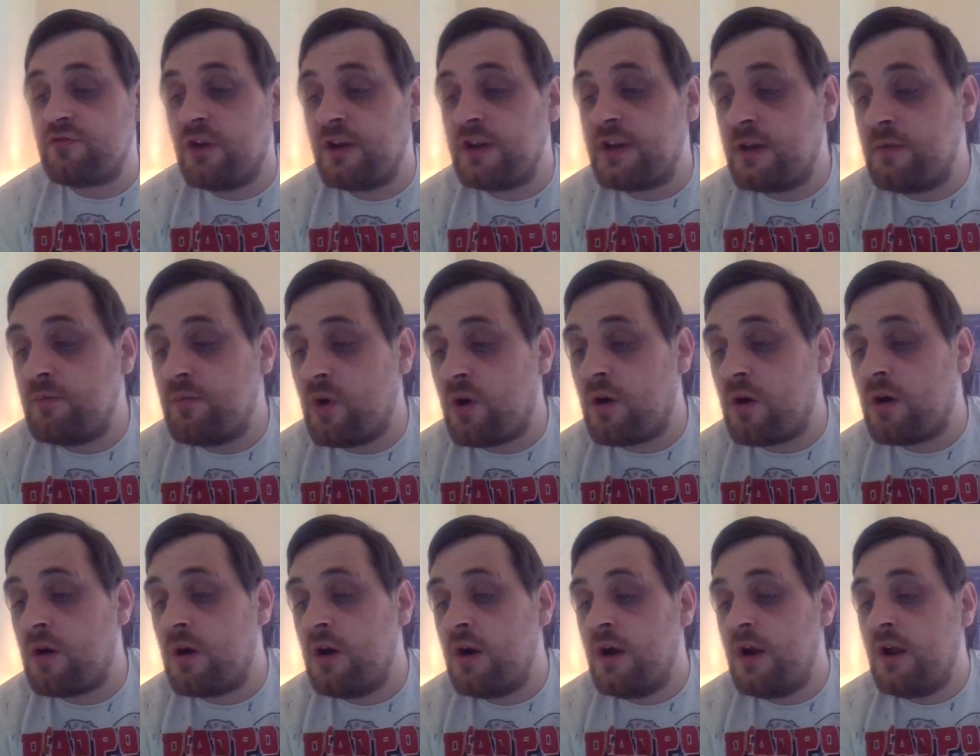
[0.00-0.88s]
writing
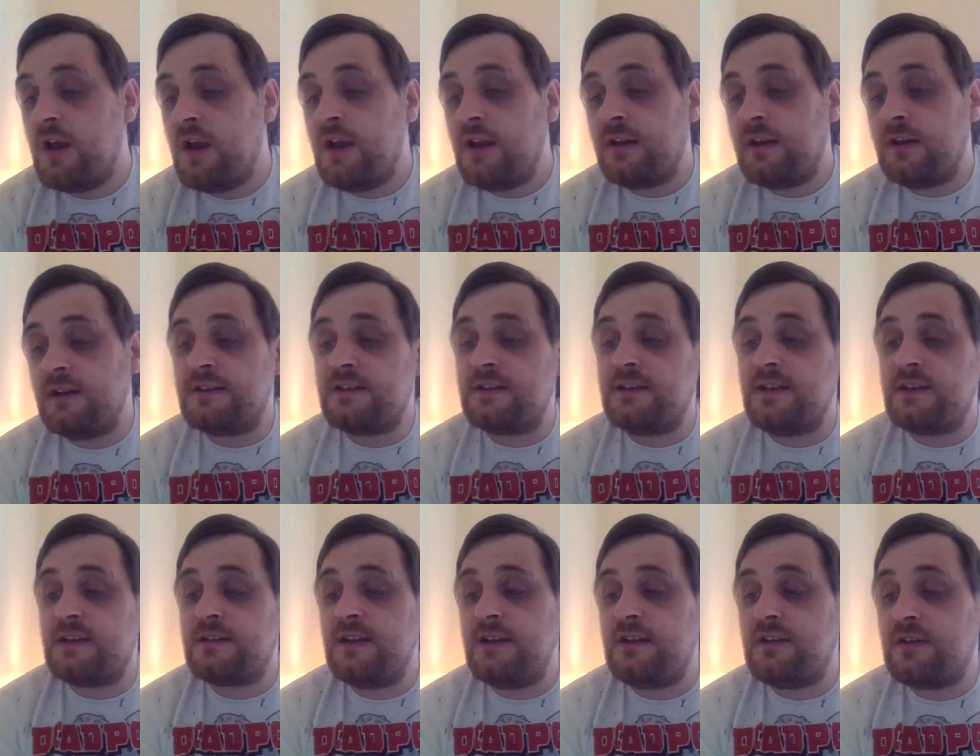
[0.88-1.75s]
more than
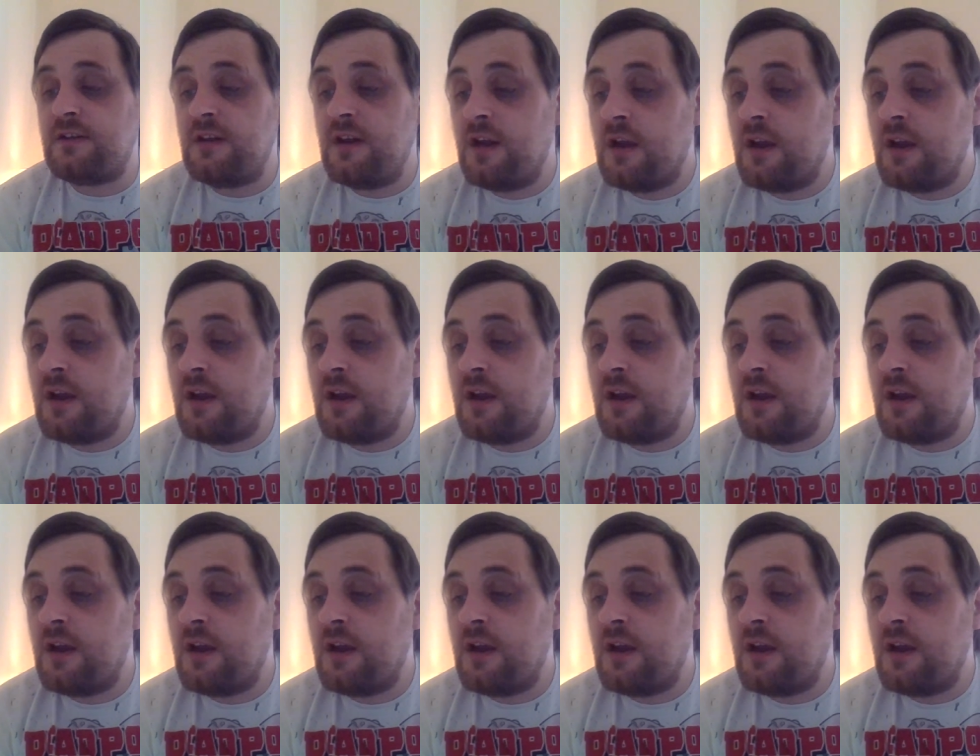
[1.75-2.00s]
60